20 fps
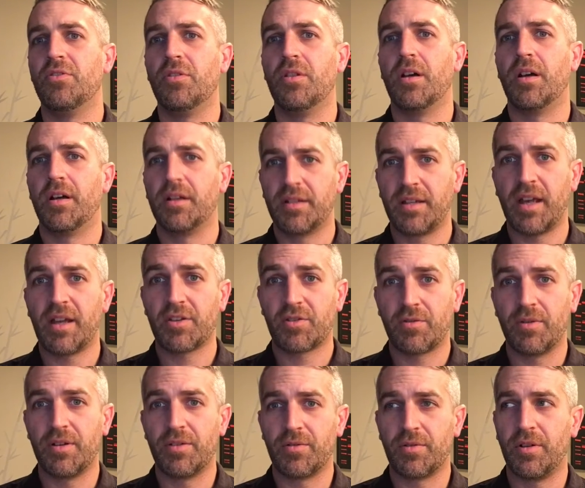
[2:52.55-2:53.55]

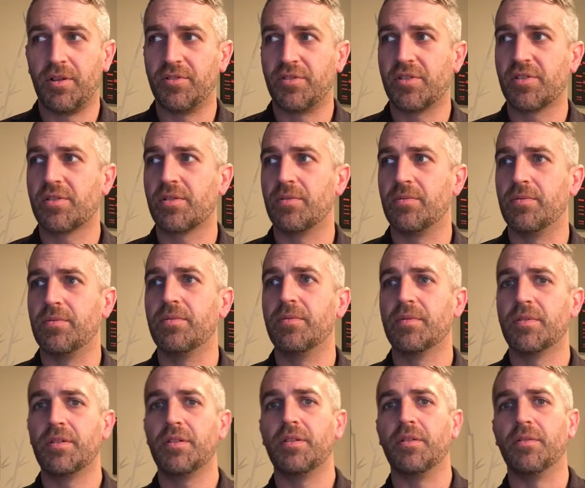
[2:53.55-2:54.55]
gastroenterologists, so
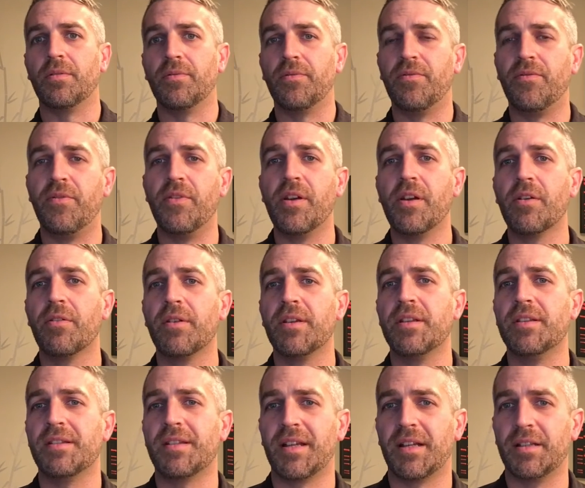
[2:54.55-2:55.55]
very
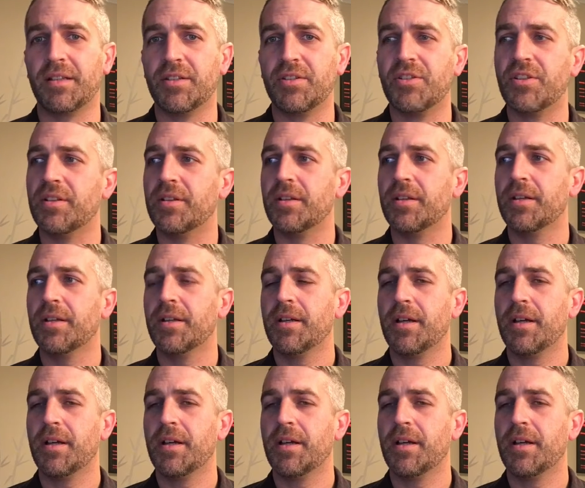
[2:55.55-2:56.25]
intelligent,